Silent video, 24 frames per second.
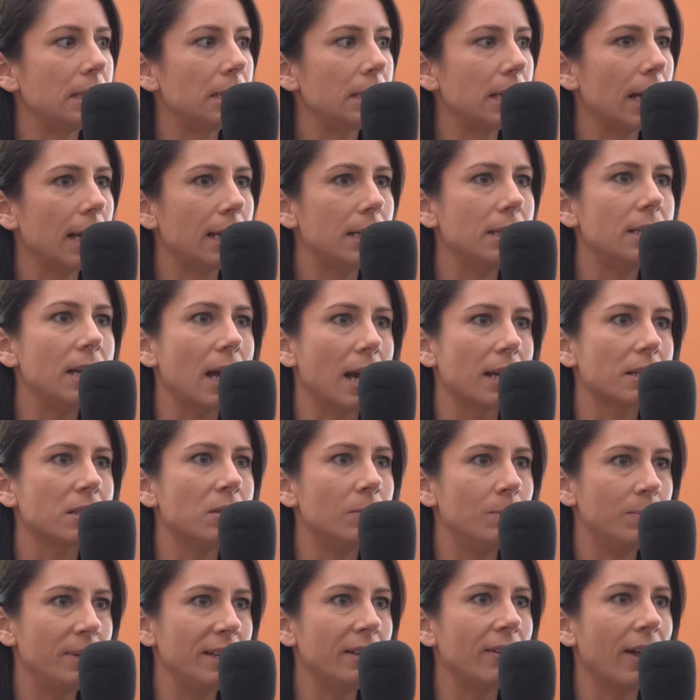tend not to
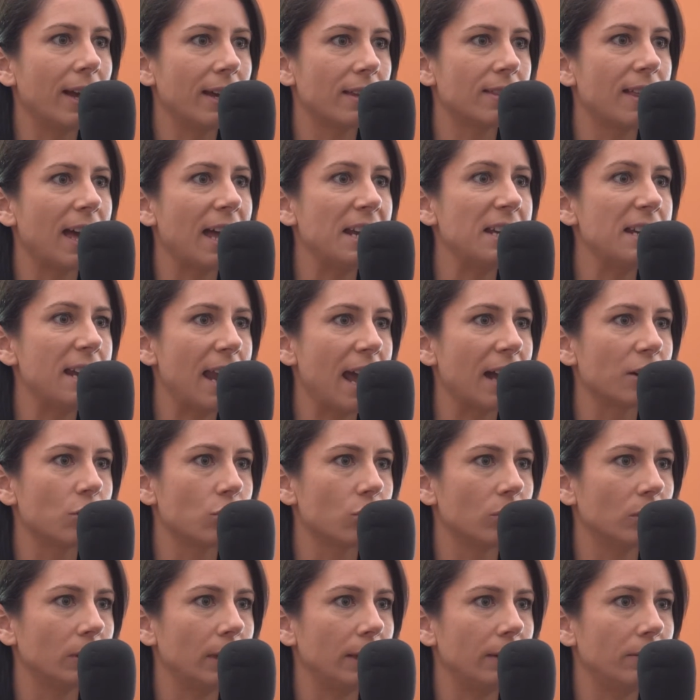be like that
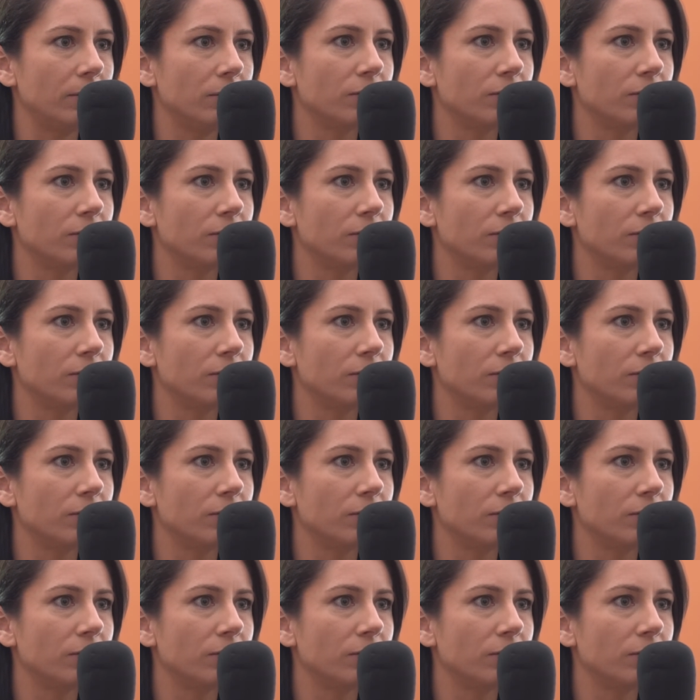naturally